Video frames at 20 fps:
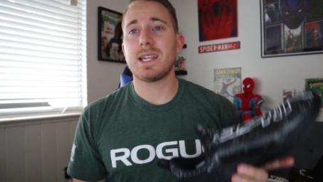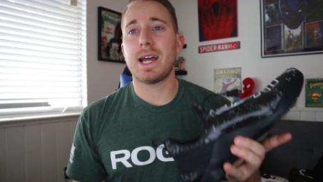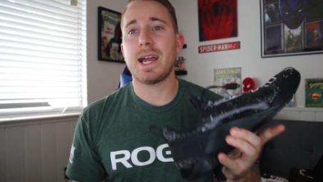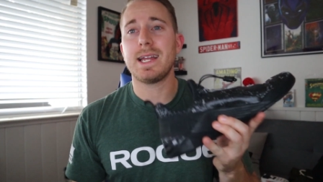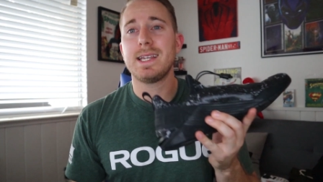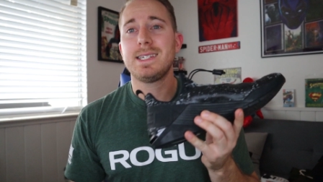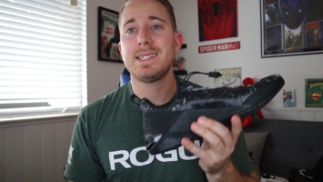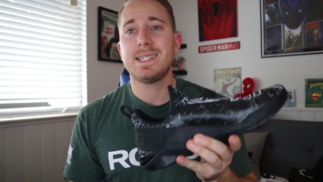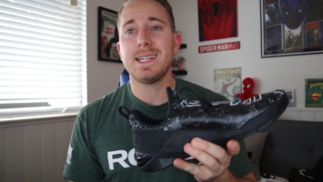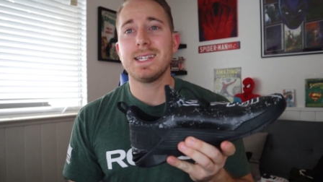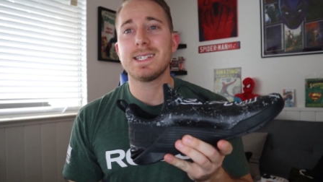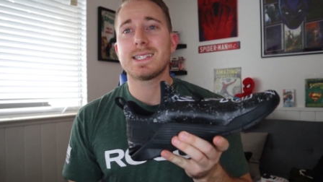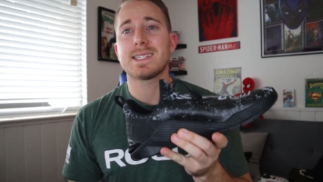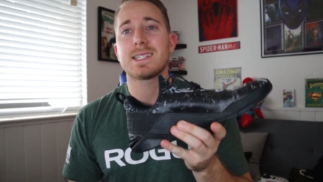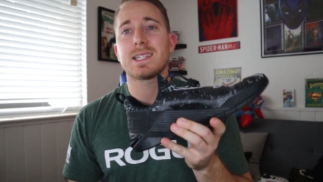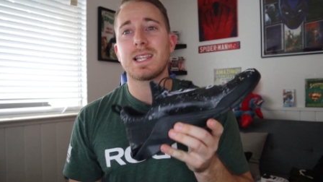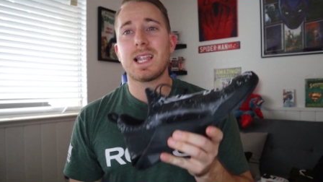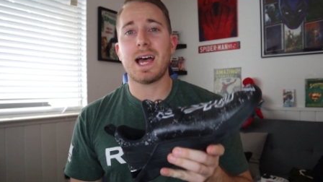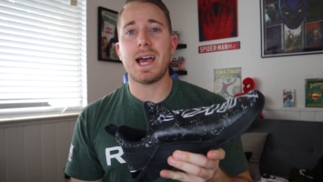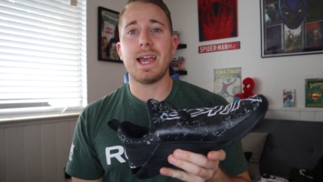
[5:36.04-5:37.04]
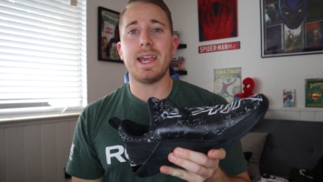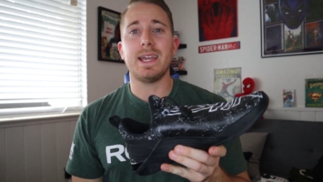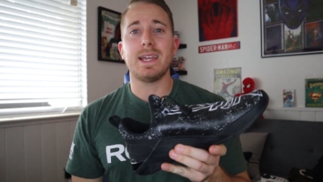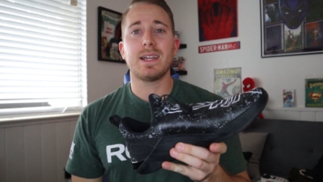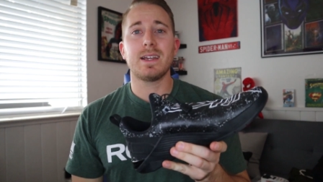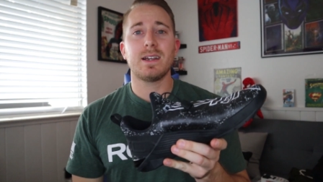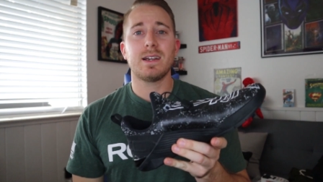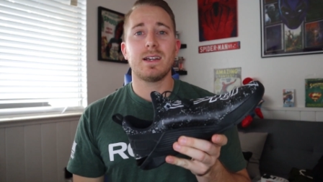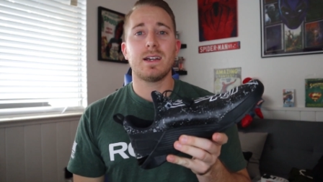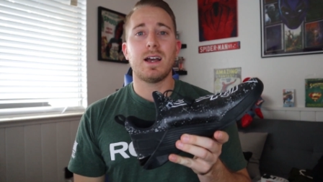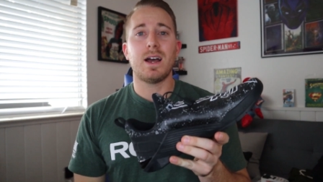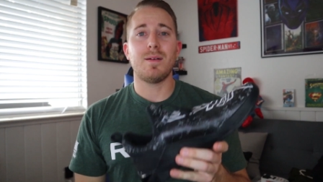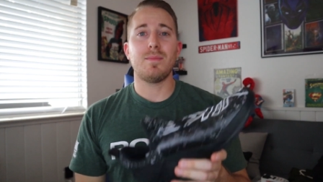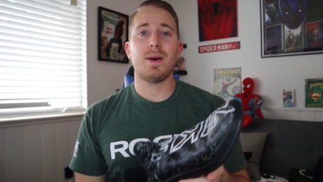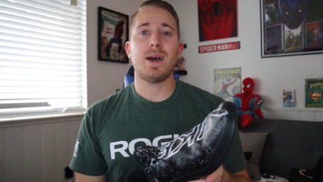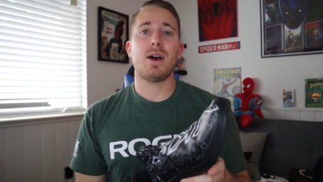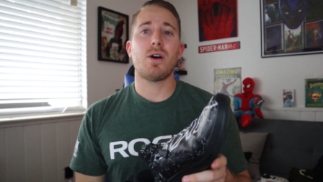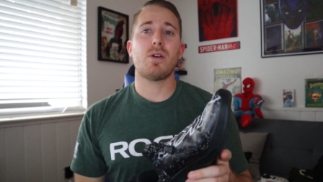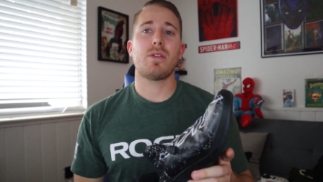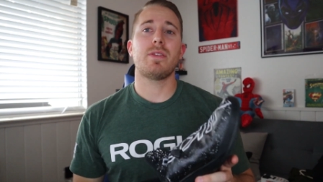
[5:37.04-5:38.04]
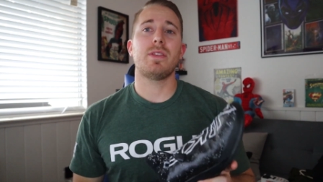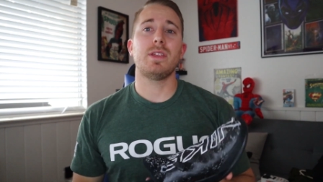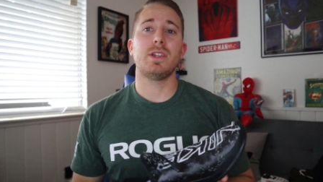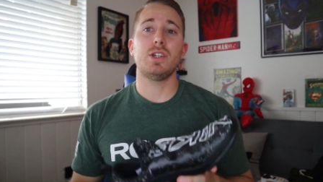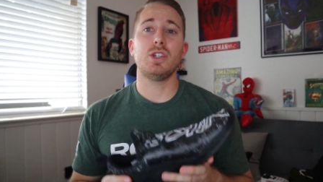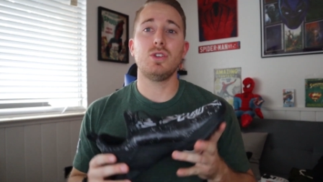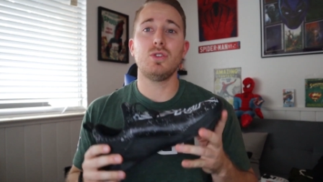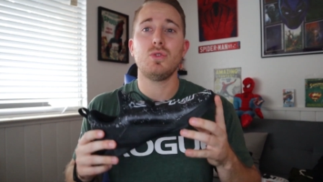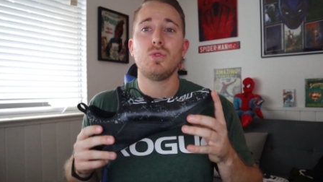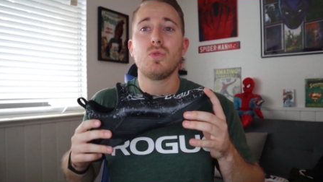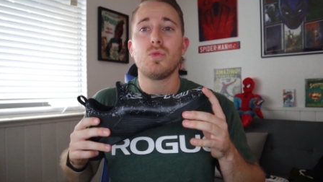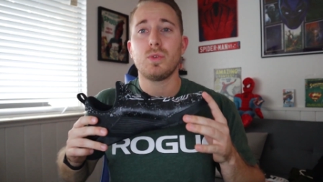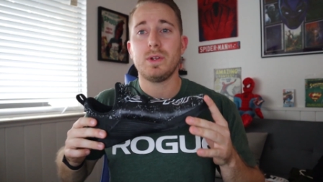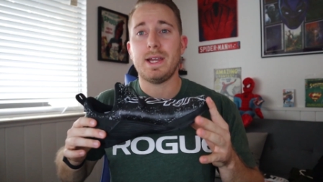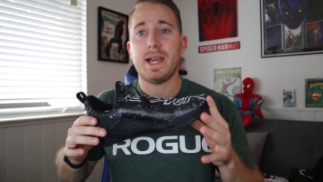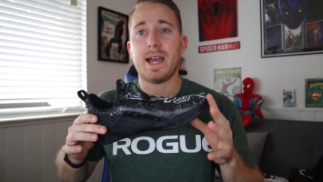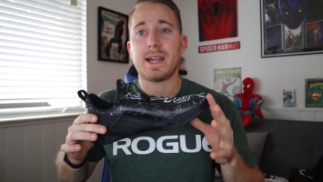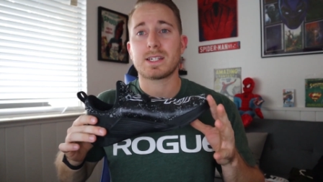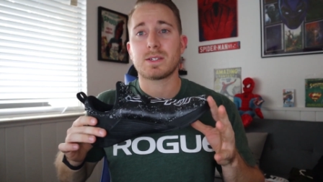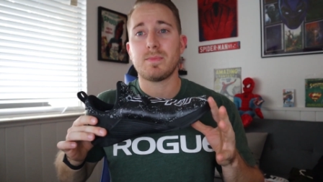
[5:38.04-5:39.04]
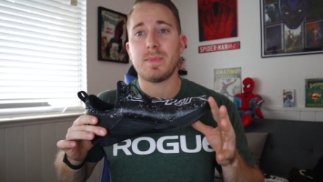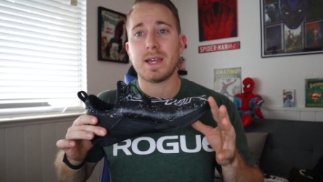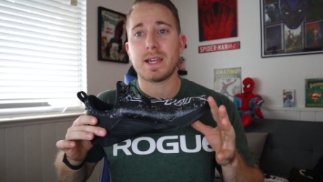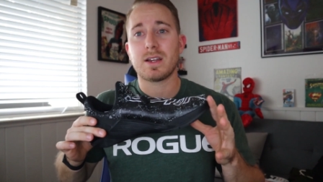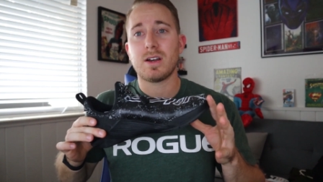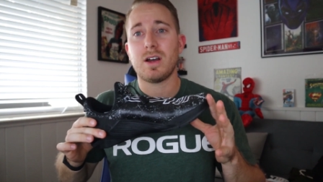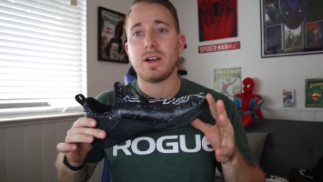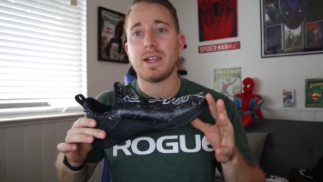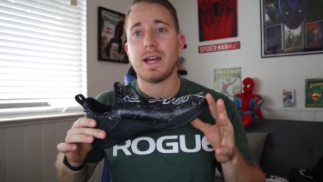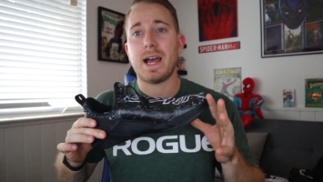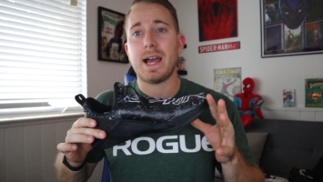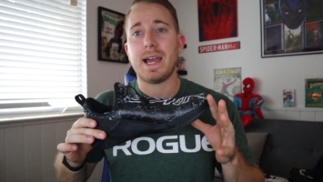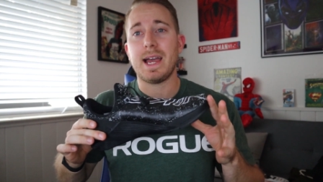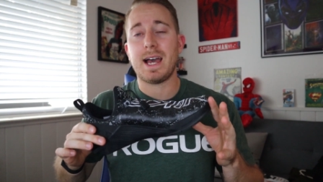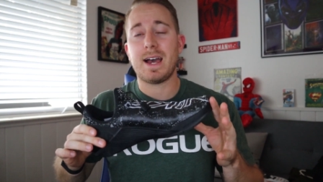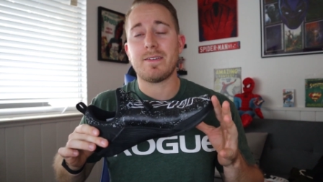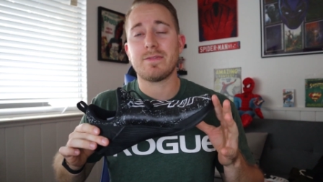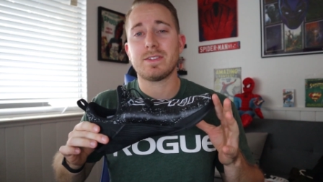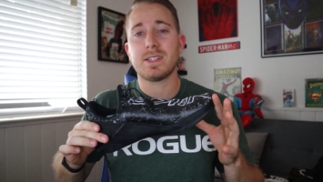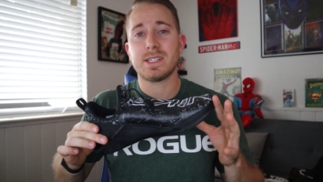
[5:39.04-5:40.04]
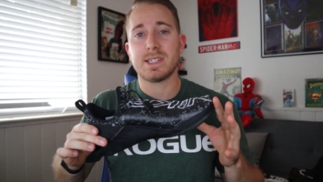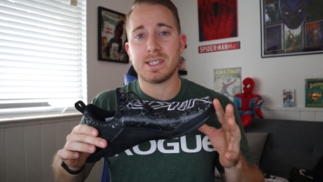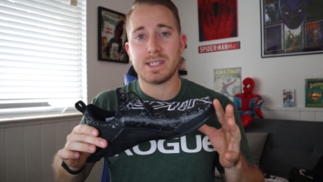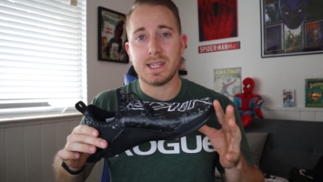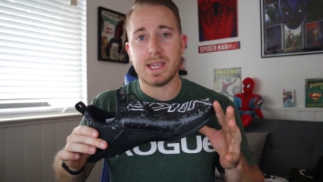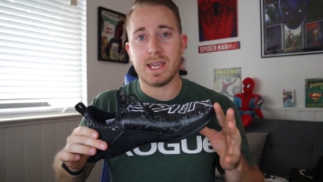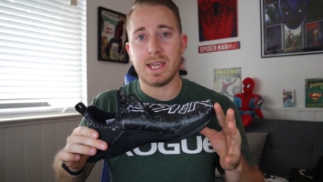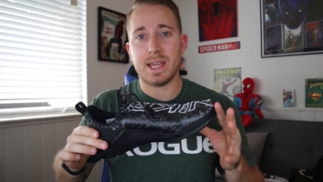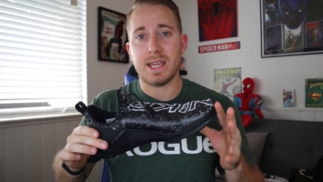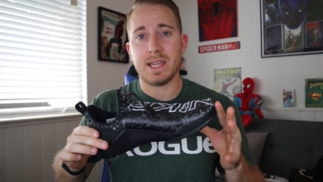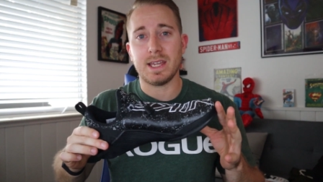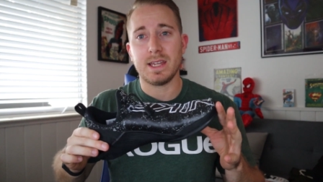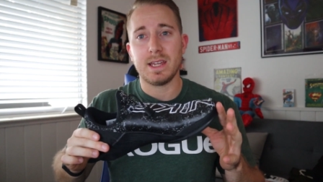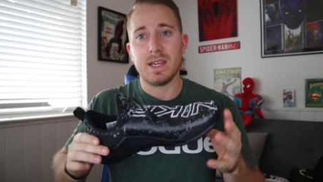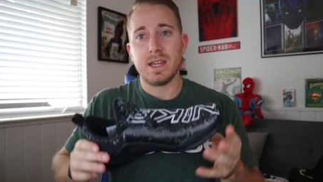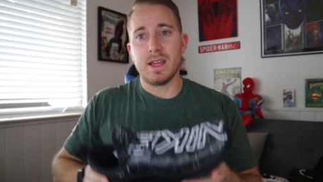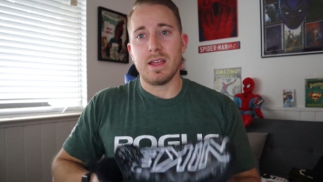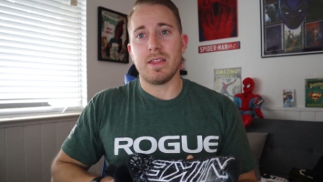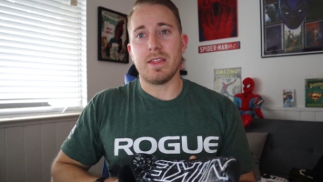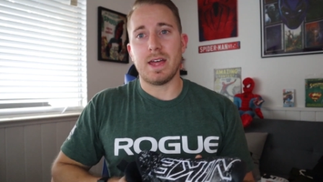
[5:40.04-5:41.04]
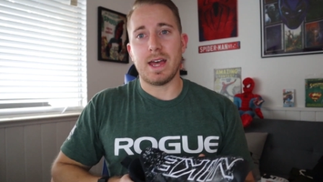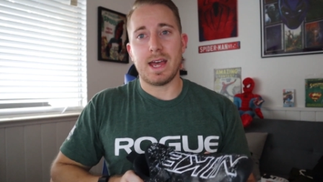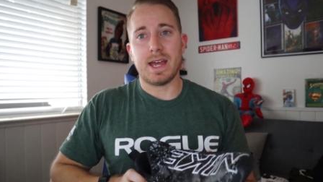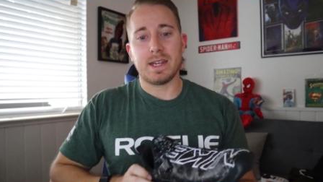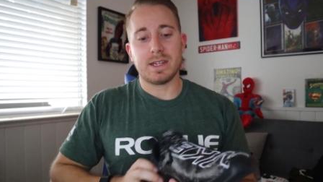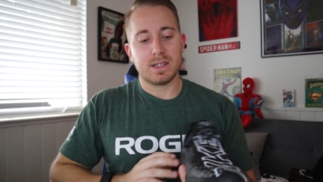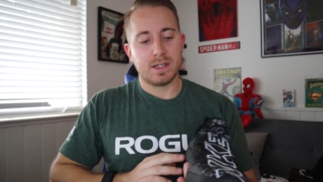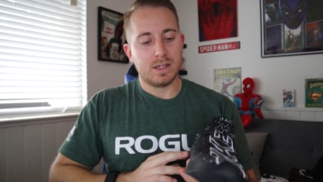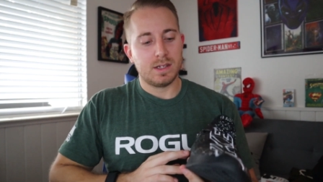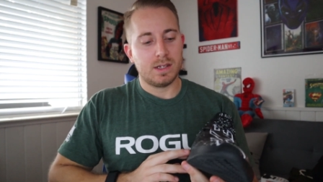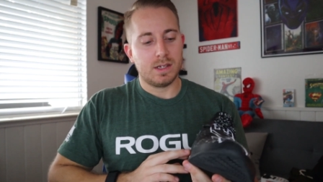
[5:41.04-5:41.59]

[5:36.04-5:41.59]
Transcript: that I dislike about the new React Metcon, I have to say that